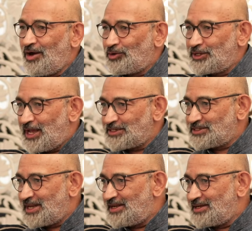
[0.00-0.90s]
over the last
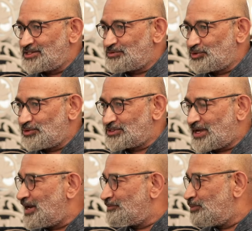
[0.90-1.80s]
10 years, which was
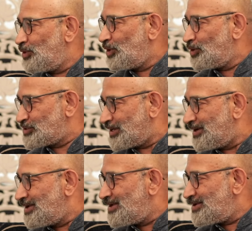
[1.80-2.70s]
kind of a bulldozer.
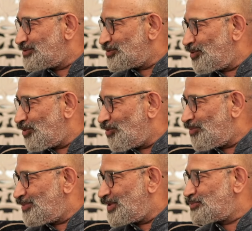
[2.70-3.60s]
So
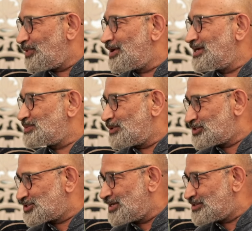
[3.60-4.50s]
the Speaker's
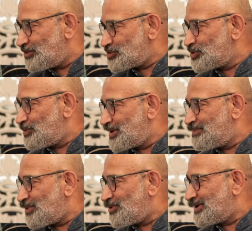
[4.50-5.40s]
position is also very
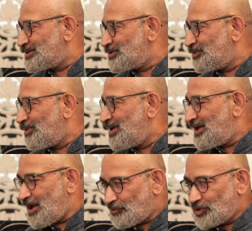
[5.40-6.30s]
important. So,
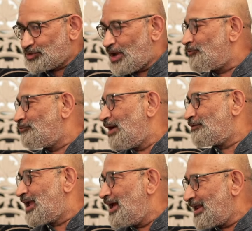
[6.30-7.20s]
of course, we are
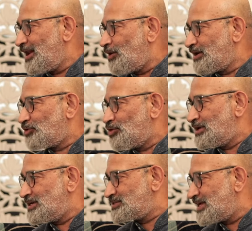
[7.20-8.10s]
hearing a lot of
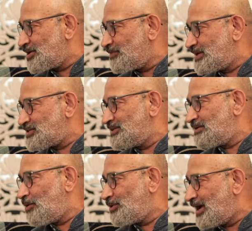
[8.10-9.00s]
rumors that, you know, that
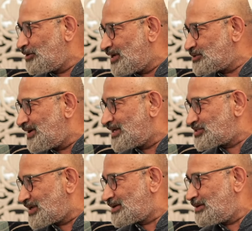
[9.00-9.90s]
Chandrababu Naidu has made a stake,